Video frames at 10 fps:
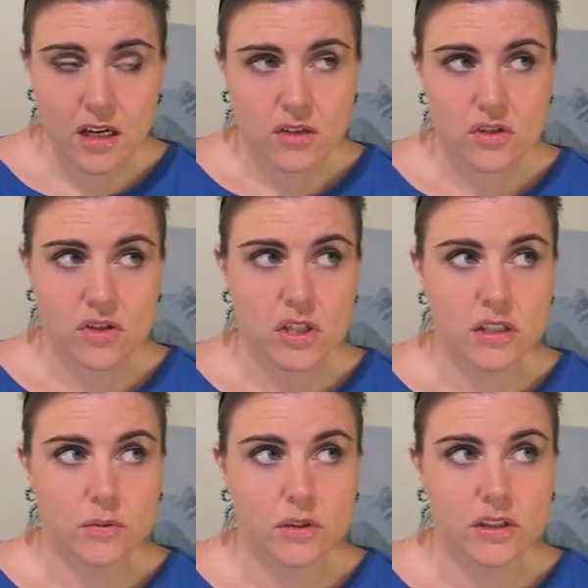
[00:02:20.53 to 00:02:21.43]

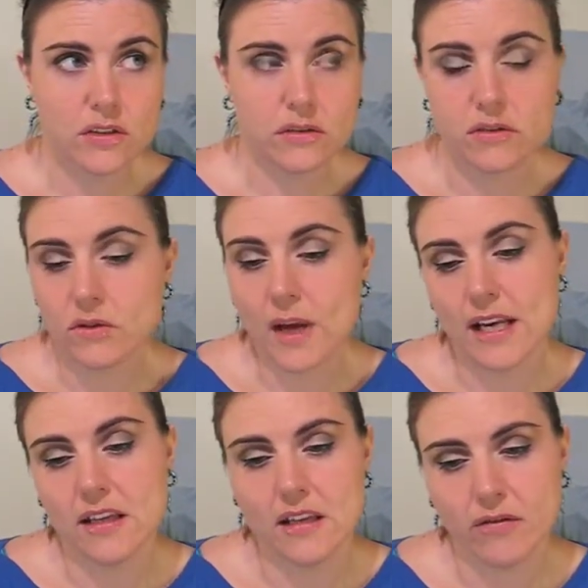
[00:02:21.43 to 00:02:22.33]
she will do
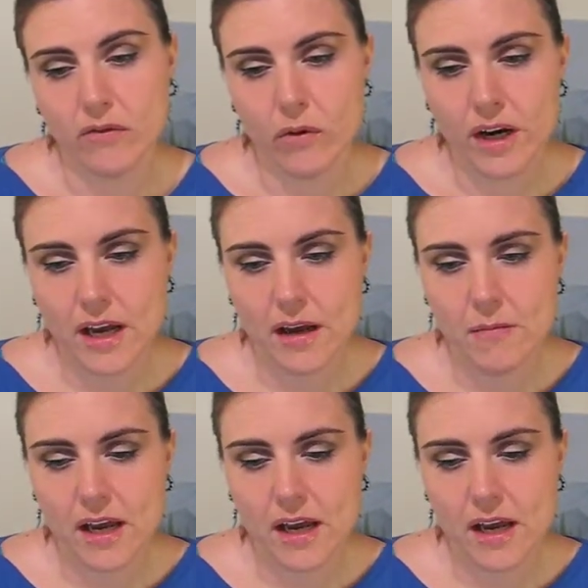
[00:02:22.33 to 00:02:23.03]
anything for him.